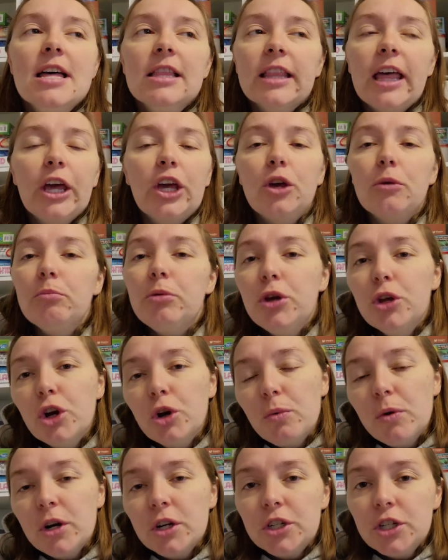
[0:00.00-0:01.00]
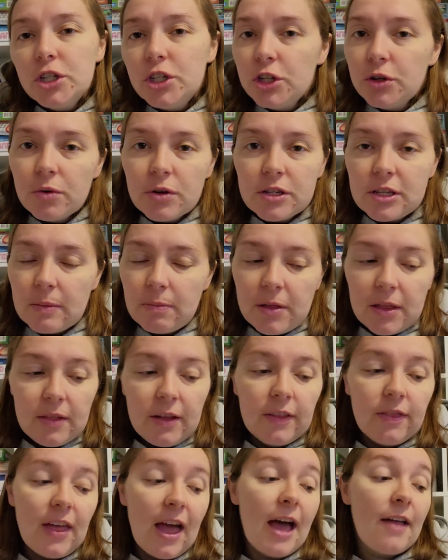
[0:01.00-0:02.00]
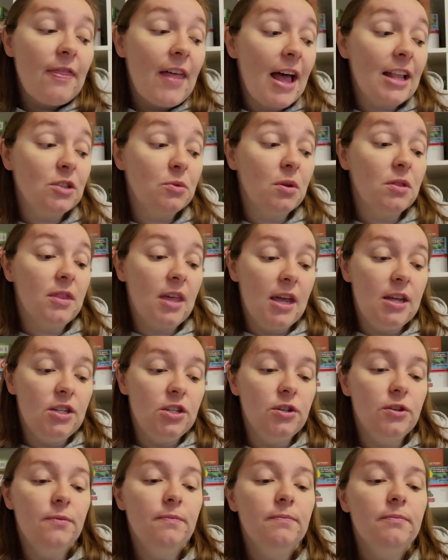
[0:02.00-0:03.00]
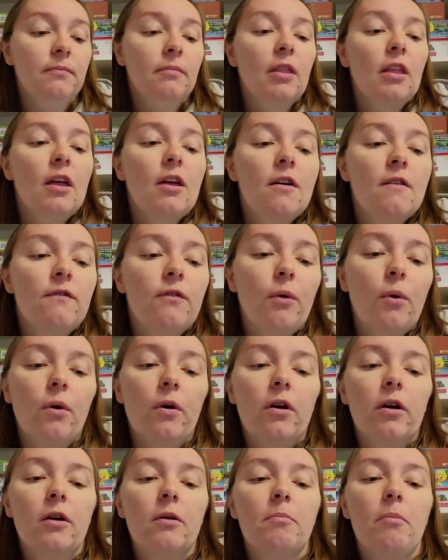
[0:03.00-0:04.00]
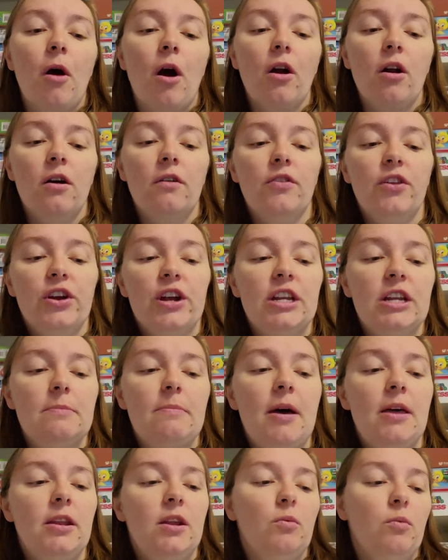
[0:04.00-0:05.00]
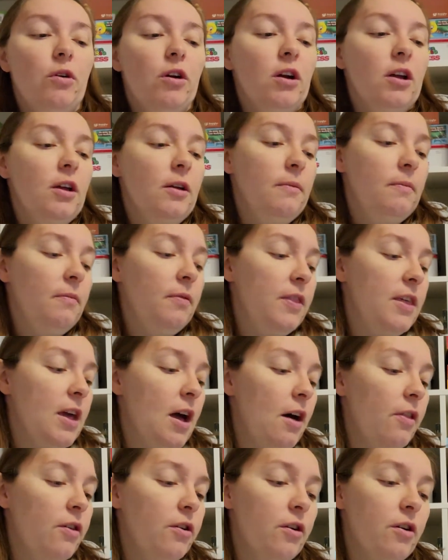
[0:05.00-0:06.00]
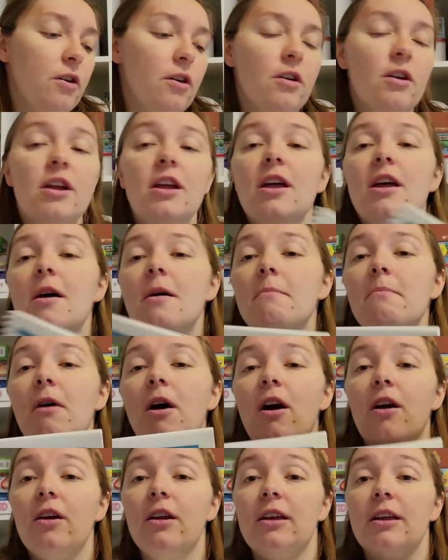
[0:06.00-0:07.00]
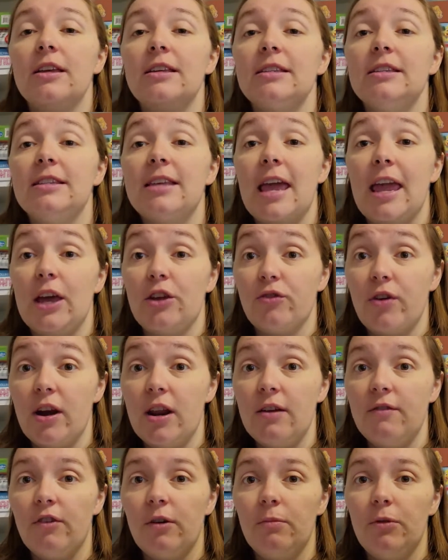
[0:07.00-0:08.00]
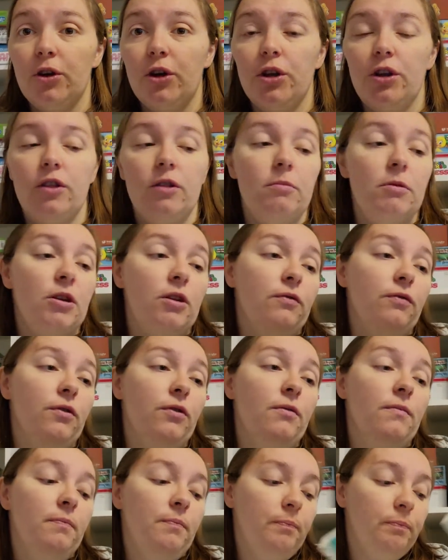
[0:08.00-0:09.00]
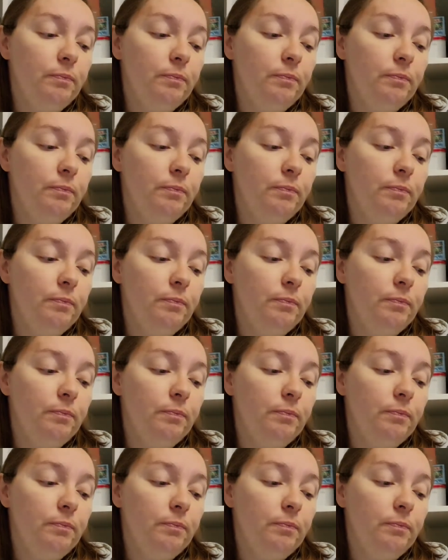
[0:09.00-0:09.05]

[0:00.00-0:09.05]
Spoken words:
like computer work to do or something like that. That's what they do for part of their independent work. The other part is handwriting from the Good and the Beautiful.